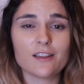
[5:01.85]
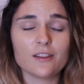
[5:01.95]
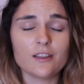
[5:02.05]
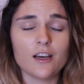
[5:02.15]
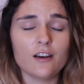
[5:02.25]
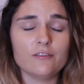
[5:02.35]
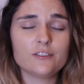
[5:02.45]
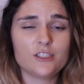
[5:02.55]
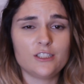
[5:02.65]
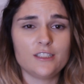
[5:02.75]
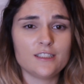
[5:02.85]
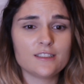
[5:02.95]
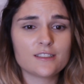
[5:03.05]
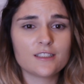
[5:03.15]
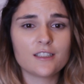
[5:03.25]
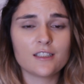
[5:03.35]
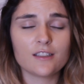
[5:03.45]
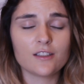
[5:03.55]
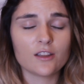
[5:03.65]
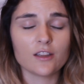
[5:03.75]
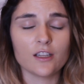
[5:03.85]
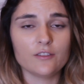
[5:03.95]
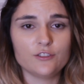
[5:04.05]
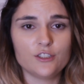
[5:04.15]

love cheese. Love